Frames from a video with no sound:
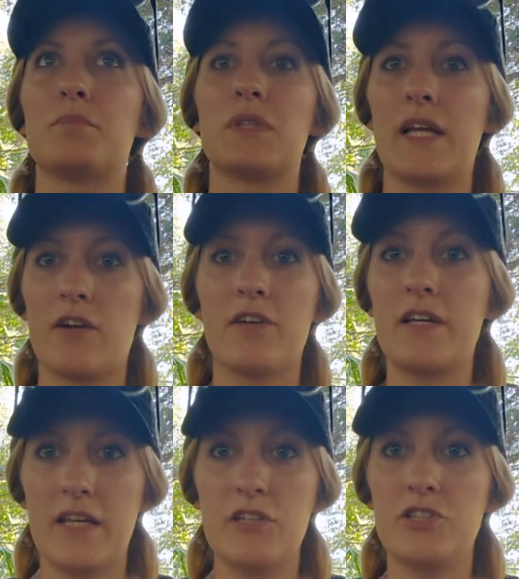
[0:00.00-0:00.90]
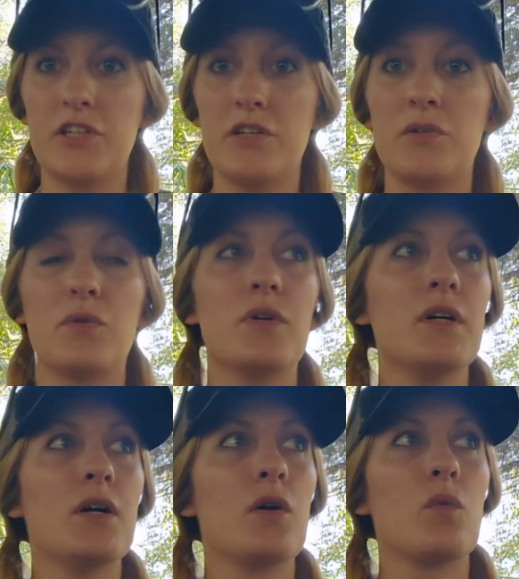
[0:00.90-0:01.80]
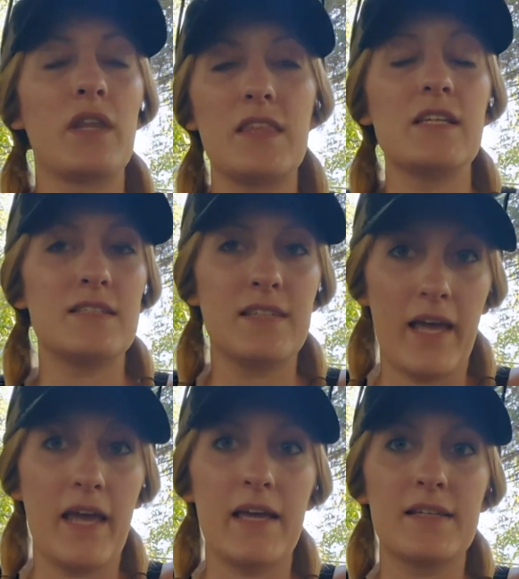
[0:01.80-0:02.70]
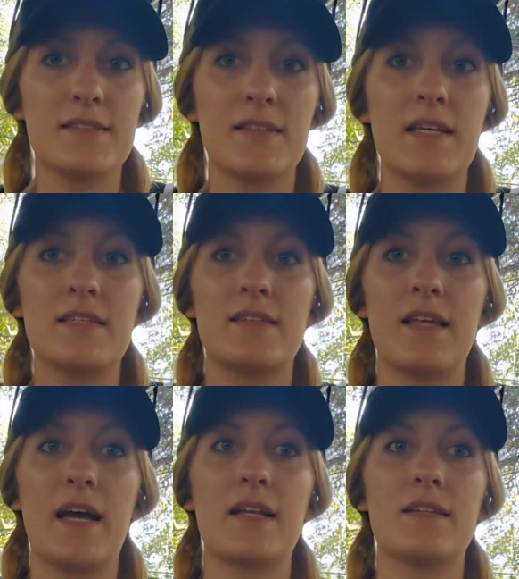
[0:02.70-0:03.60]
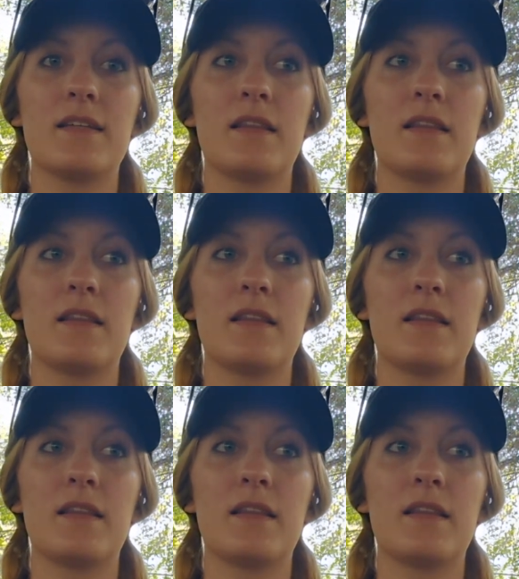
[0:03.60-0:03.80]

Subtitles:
blaring issue with these tanks is that